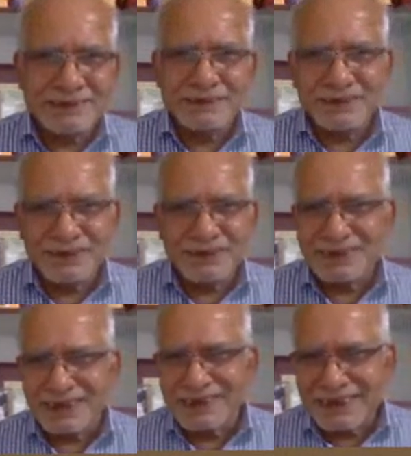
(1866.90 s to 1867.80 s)
you know,
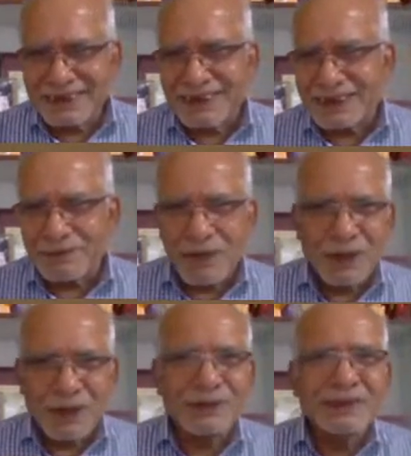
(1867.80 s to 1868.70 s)
Germany Turner
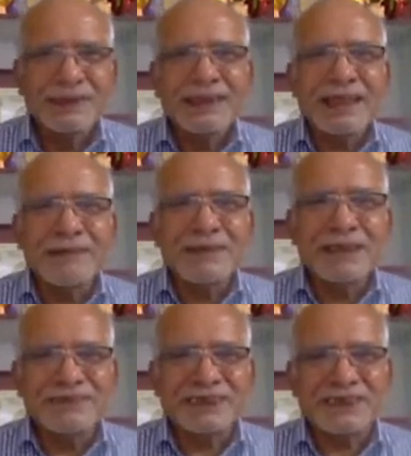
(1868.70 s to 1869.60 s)
Mount,
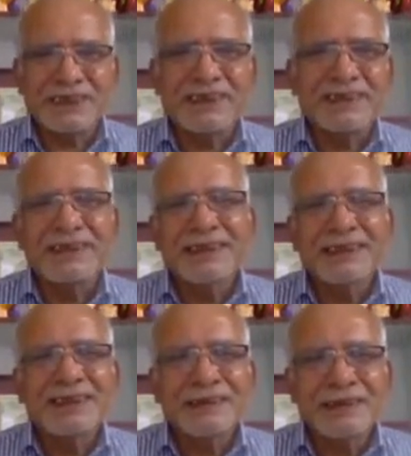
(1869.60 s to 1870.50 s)
Emil Fischer,
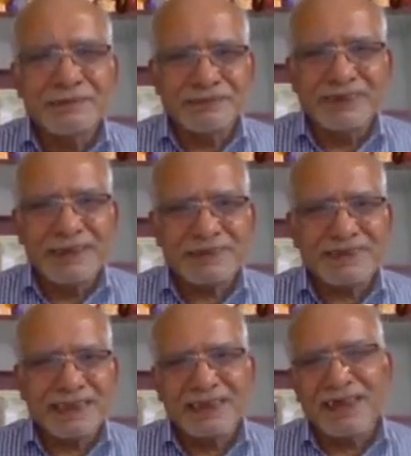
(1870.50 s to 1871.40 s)

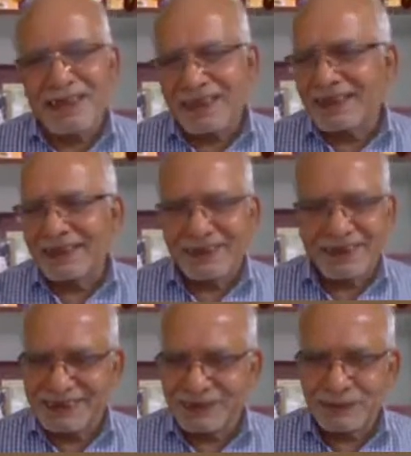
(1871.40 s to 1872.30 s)
Phillips Leonard,
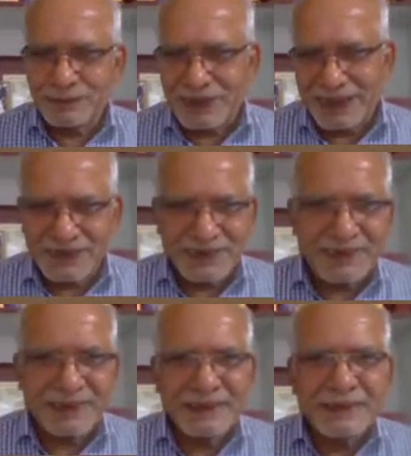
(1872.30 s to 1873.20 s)
Leonard John
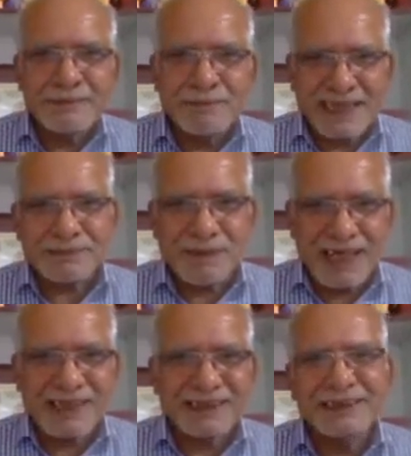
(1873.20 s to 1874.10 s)
Potential, Max
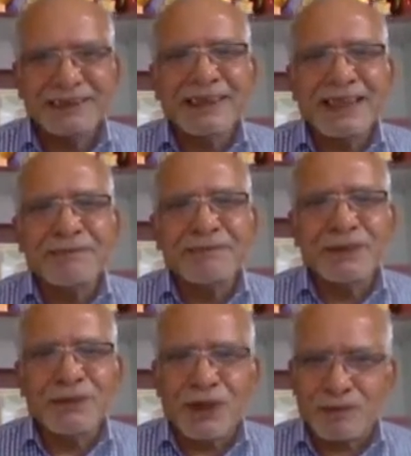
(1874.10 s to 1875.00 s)
Planck,
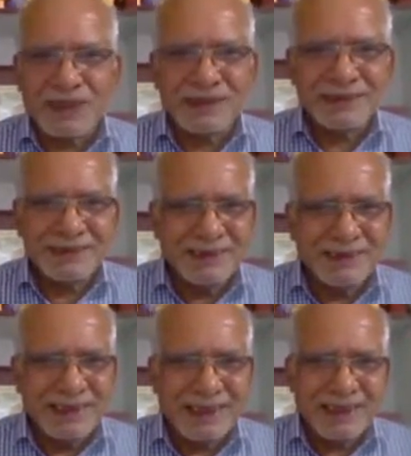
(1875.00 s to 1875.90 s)
Emil Warburg.
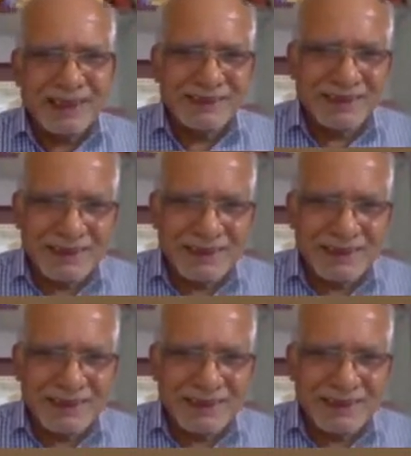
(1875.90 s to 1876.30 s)
And the